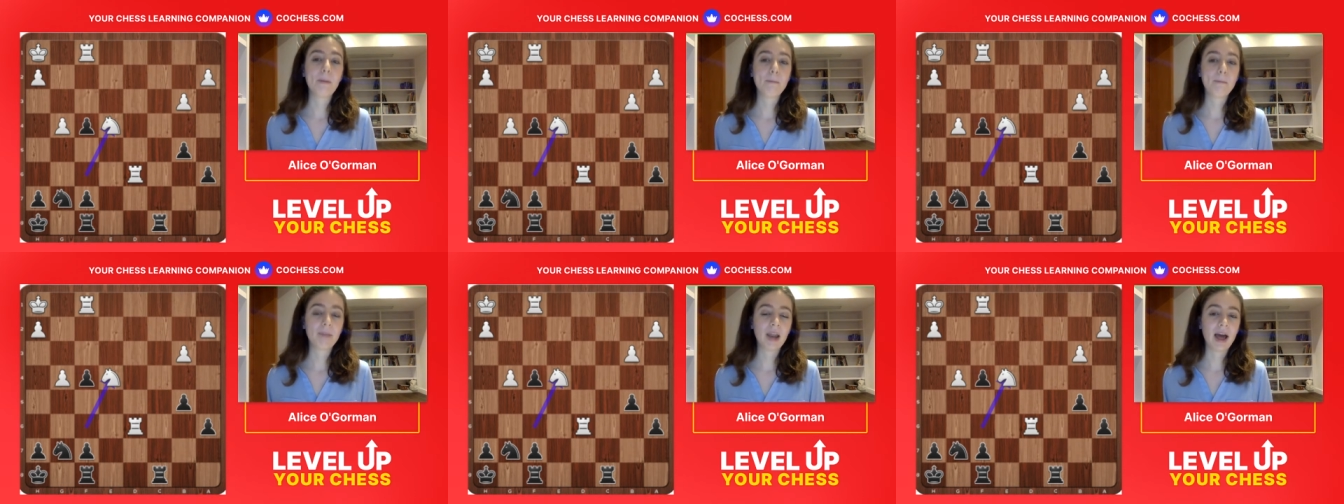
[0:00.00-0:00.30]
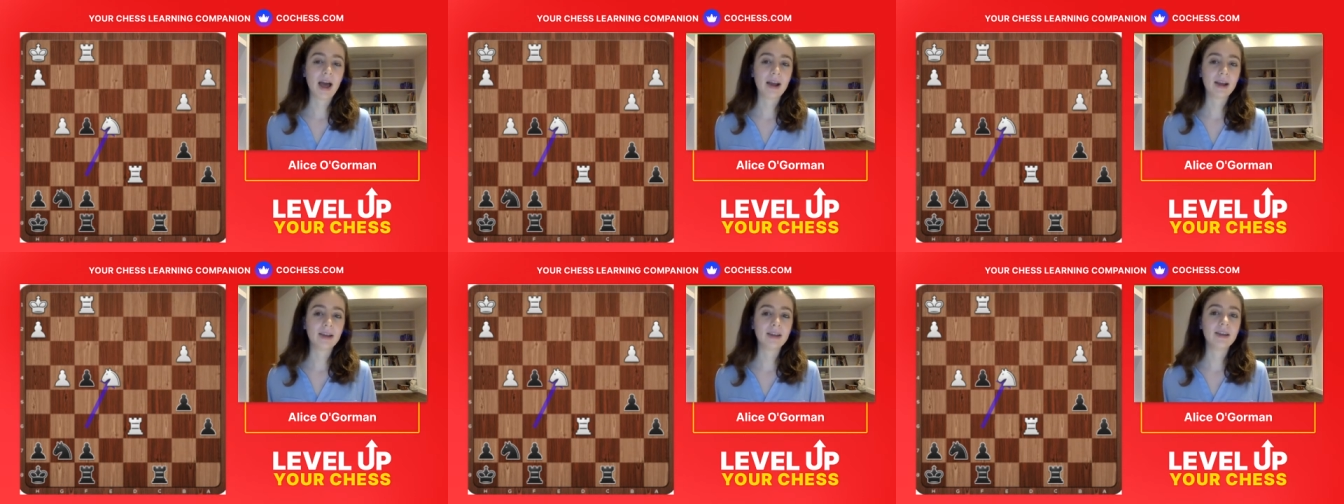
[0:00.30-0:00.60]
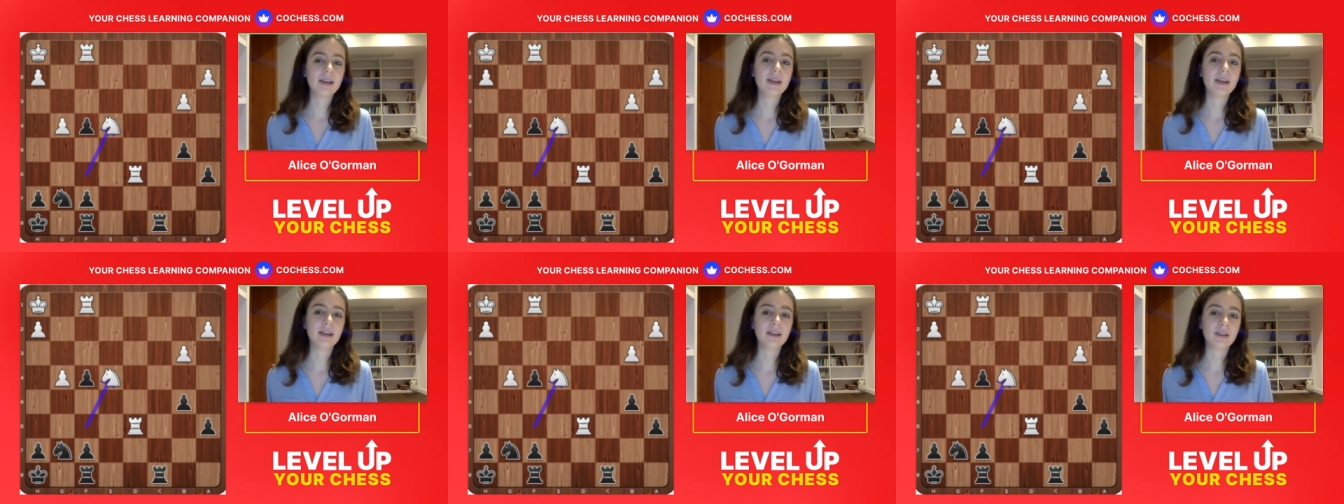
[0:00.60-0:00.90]
black
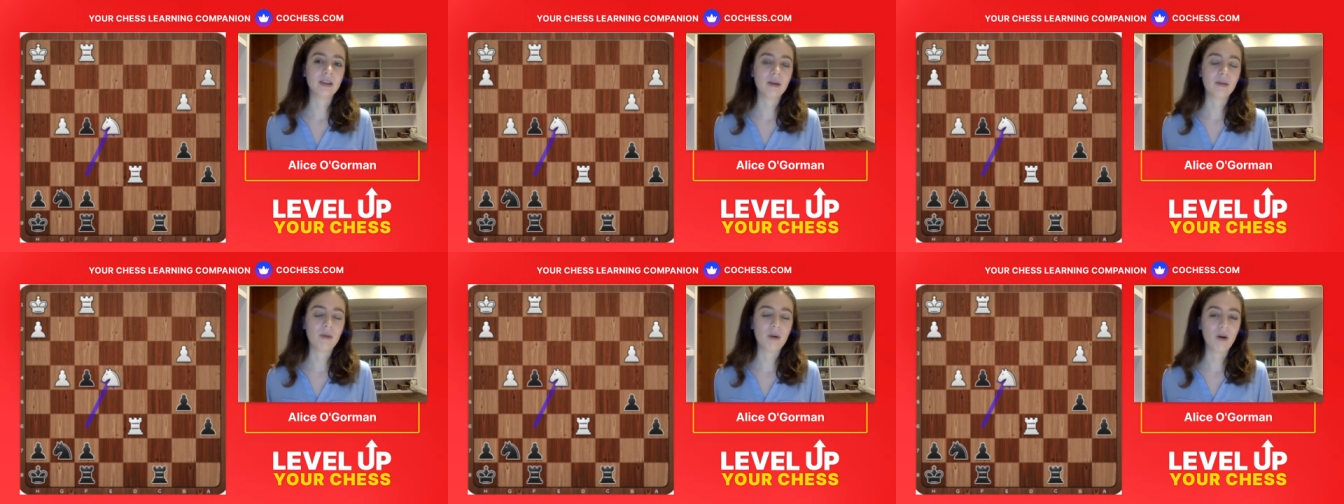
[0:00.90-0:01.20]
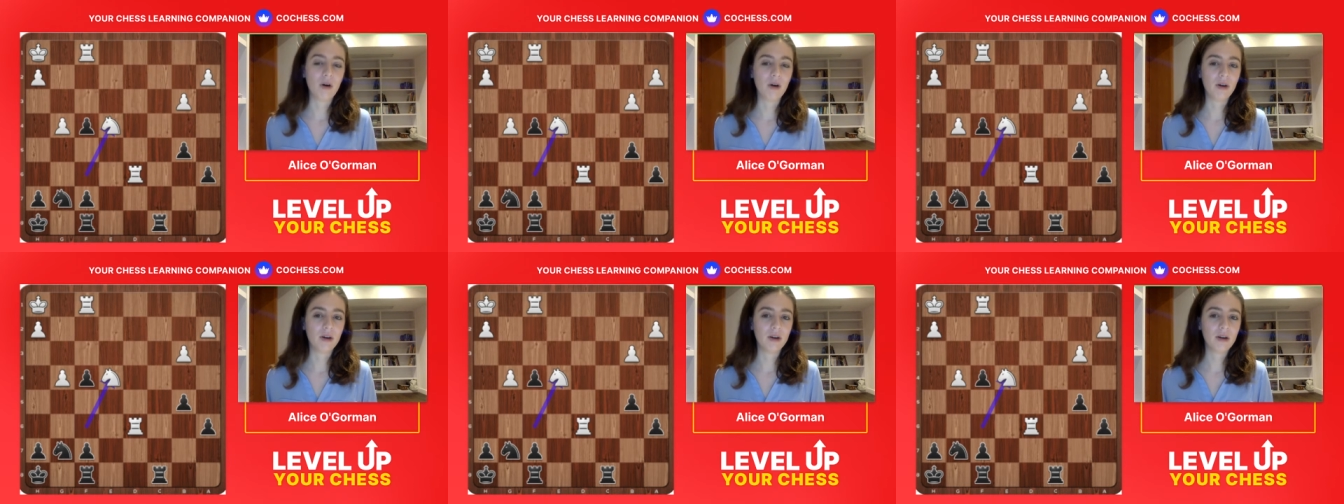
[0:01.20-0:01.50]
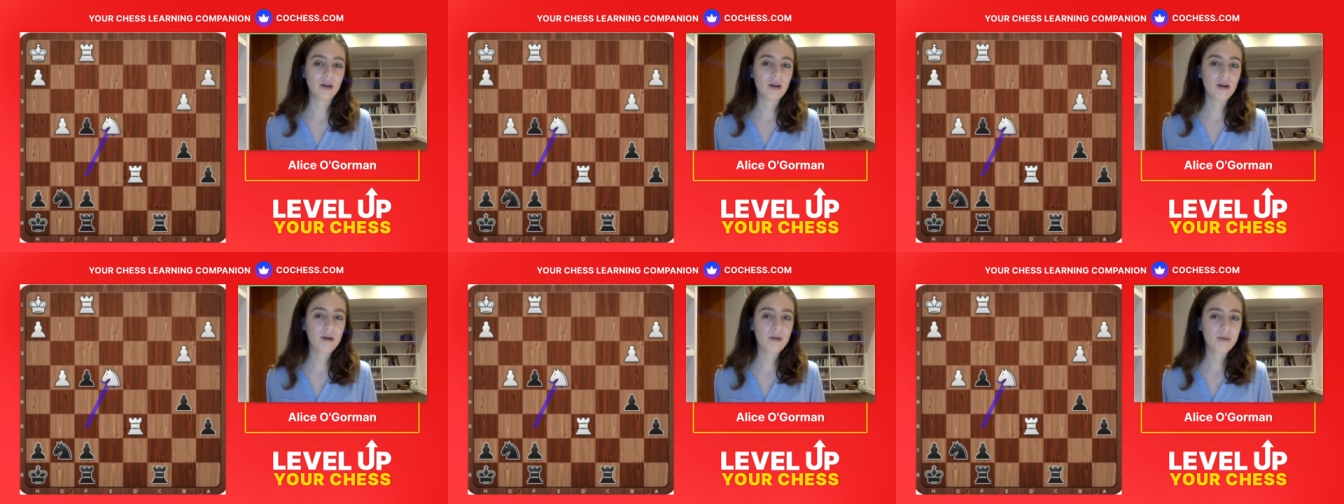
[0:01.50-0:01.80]
is a pawn
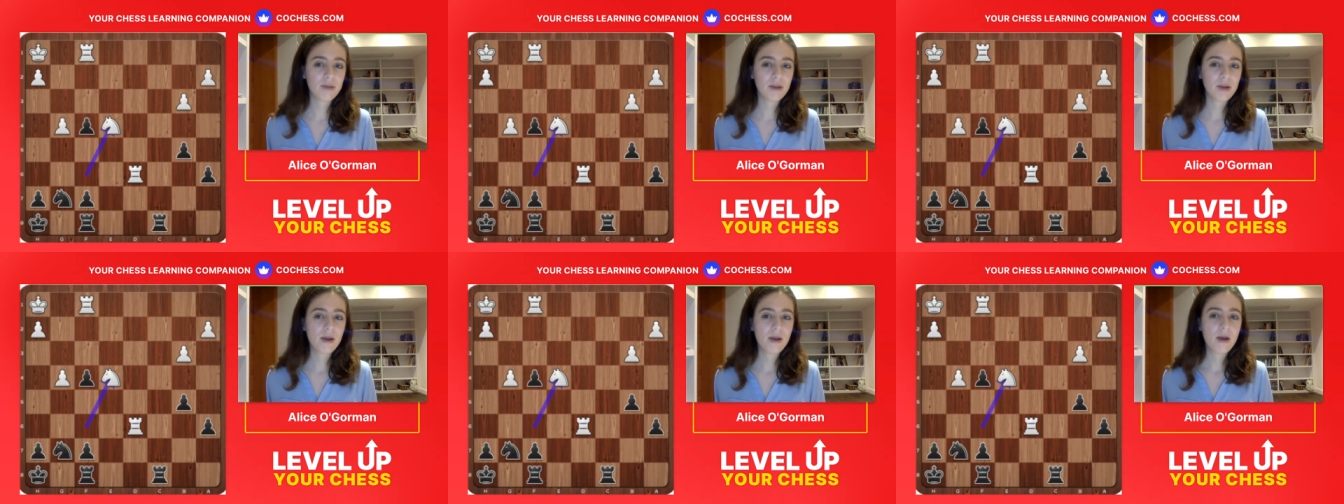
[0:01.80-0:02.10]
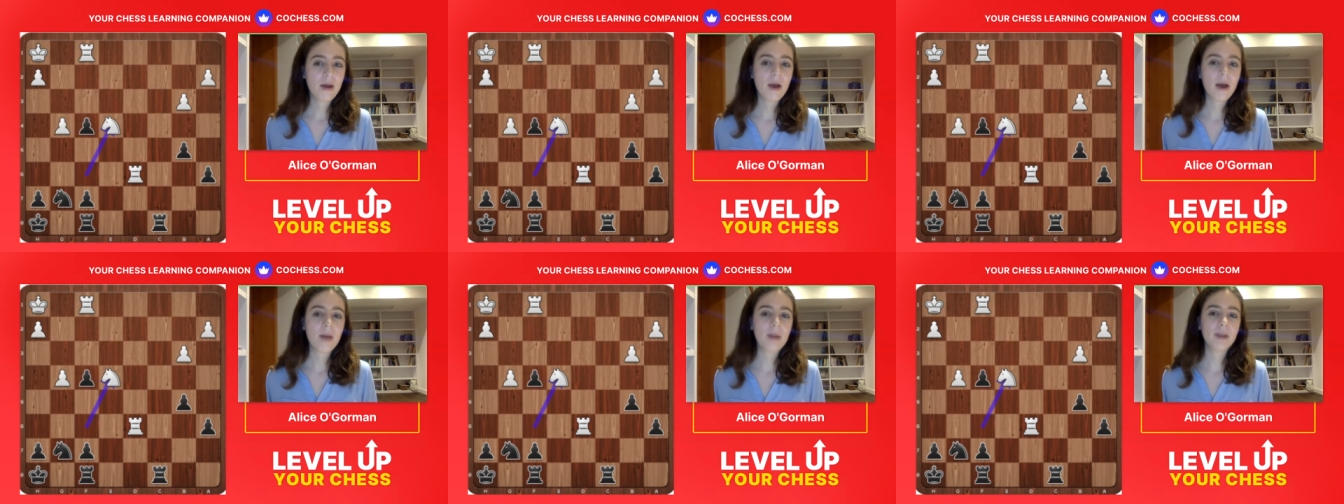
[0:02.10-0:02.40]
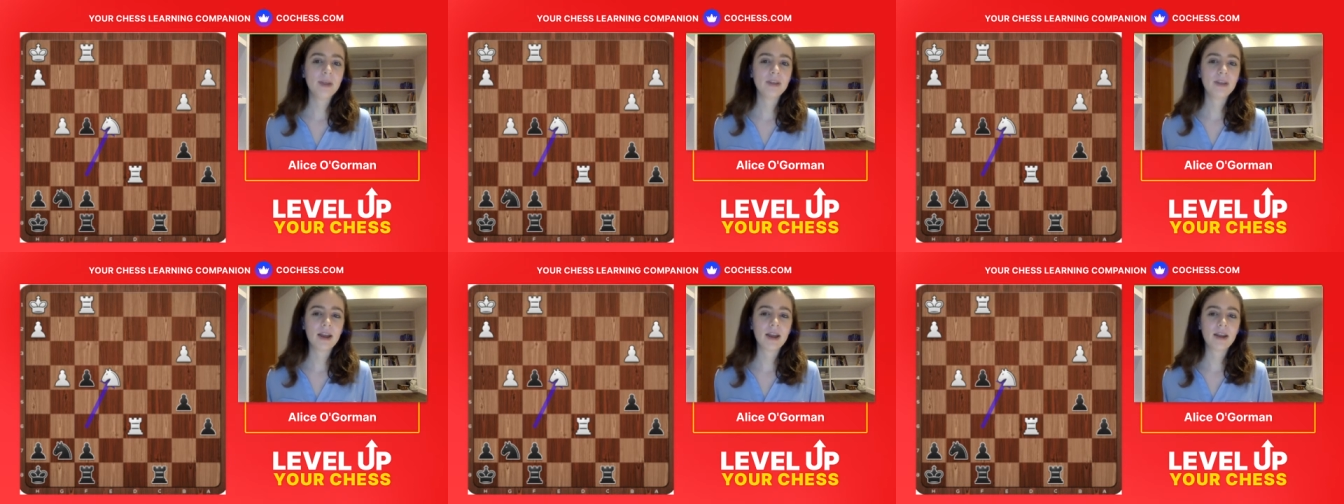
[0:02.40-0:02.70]
up, and
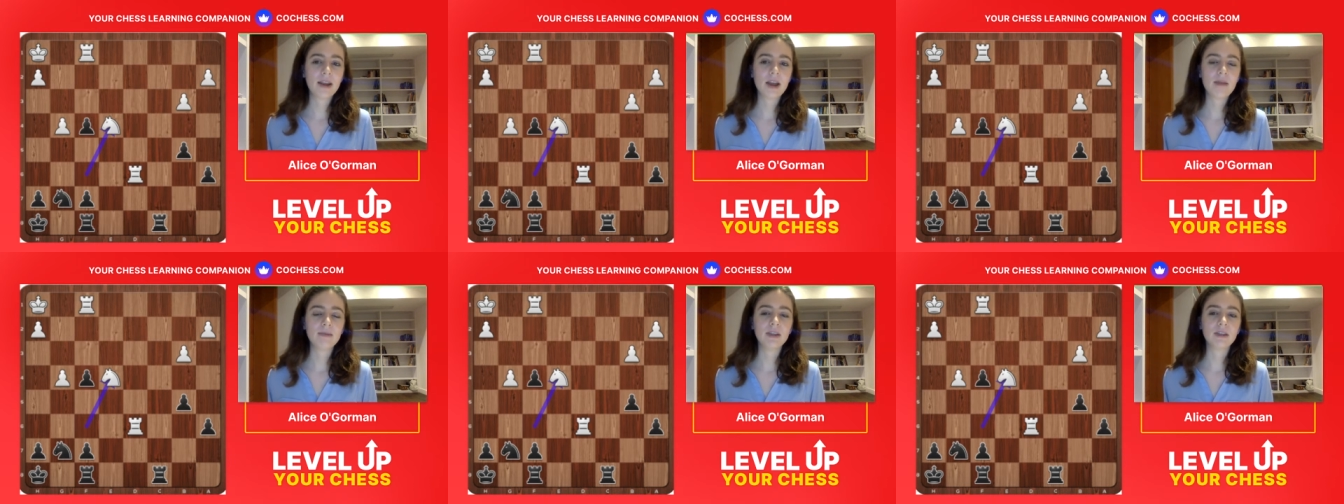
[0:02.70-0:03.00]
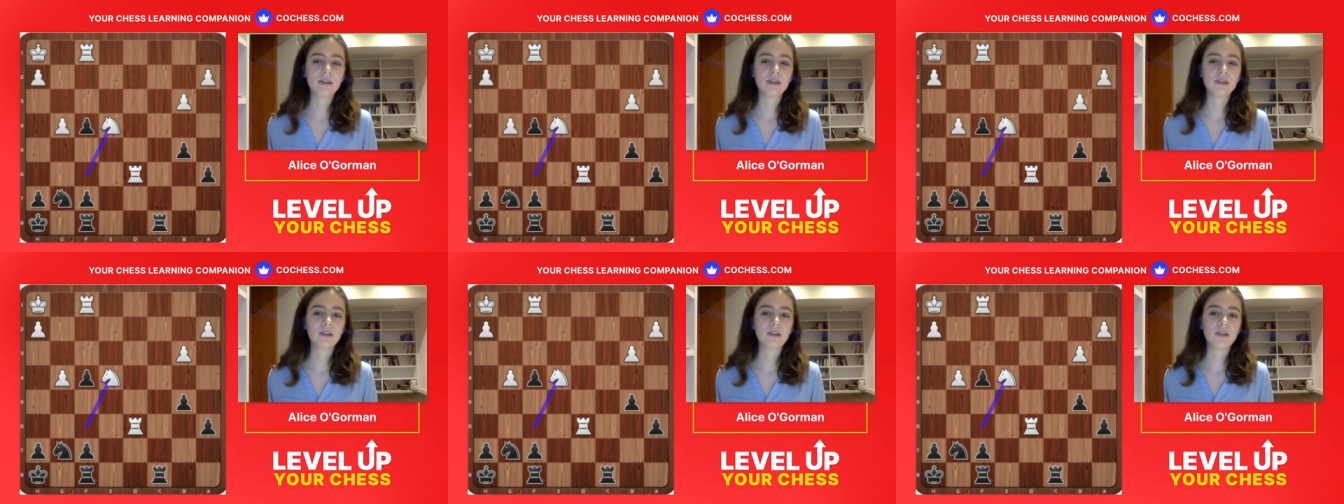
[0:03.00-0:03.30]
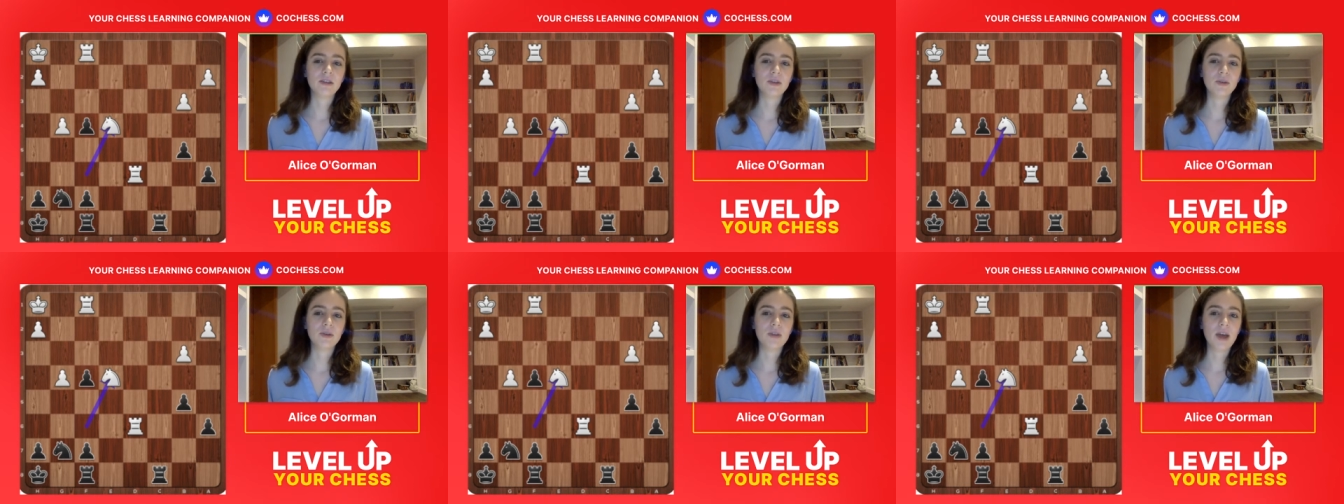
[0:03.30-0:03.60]
this endgame is going to
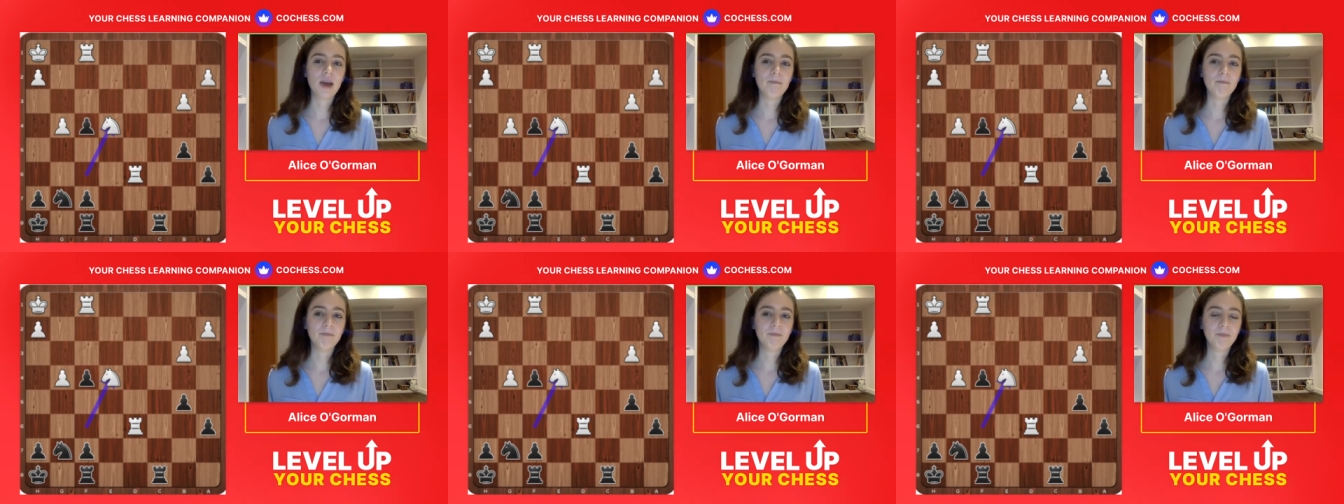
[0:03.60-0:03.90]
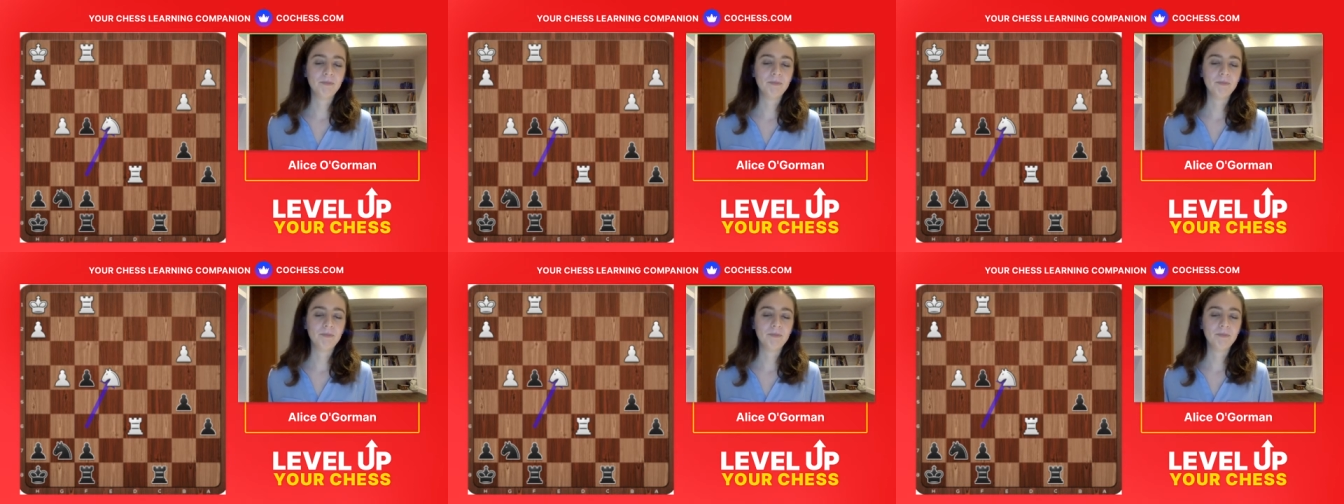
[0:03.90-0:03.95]
suit them.